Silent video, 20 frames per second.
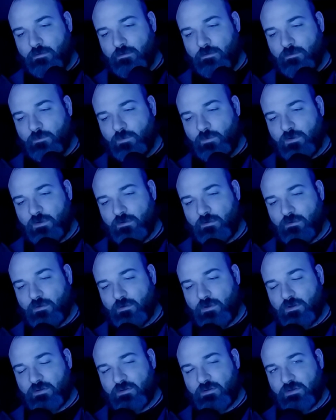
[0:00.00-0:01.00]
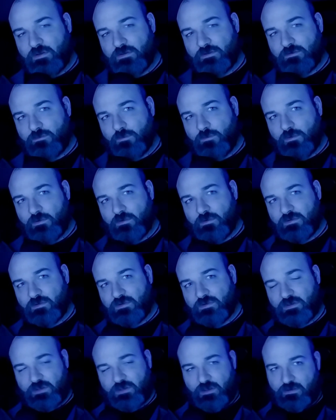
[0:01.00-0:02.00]
We're on this world
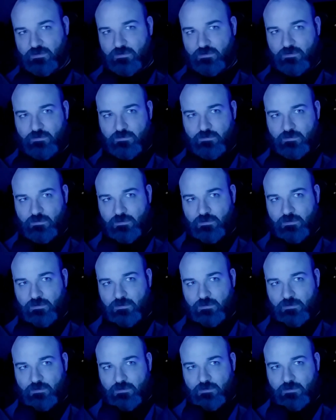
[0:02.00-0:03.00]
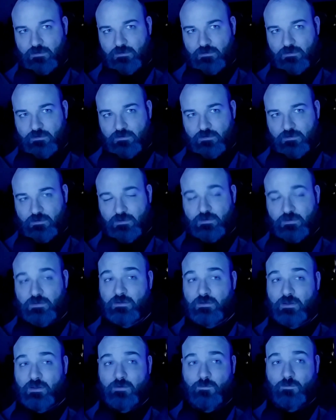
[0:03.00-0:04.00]
together. And in
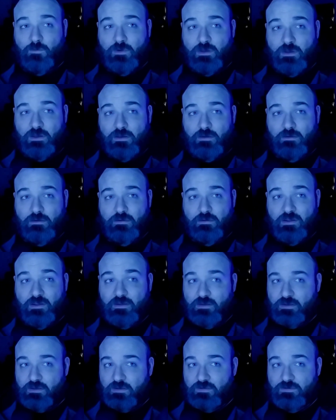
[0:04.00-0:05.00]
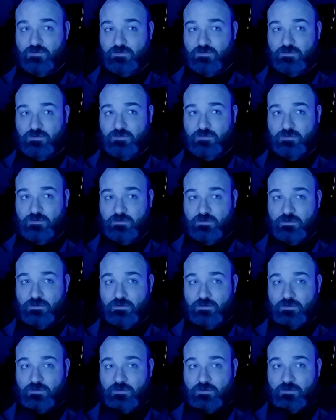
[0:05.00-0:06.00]
that way, at least,
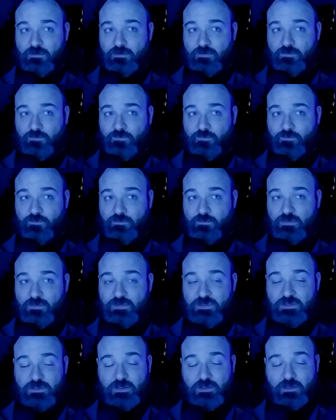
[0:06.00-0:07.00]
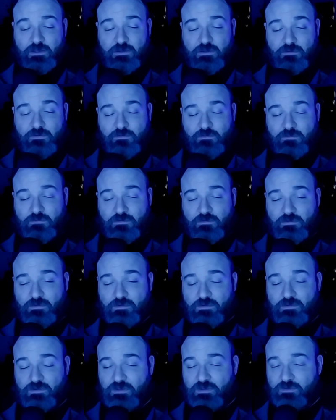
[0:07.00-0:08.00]
tonight,
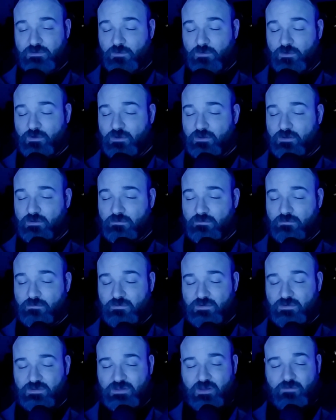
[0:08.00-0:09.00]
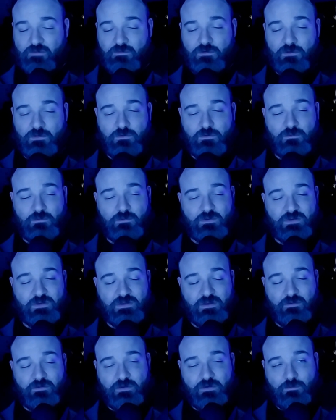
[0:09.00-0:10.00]
this morning, this afternoon, this
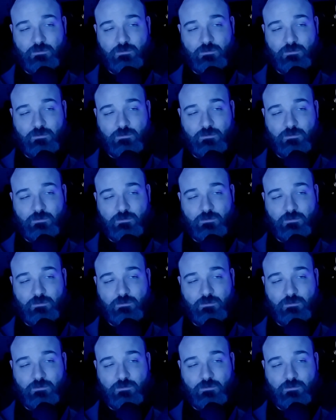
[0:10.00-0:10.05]
evening,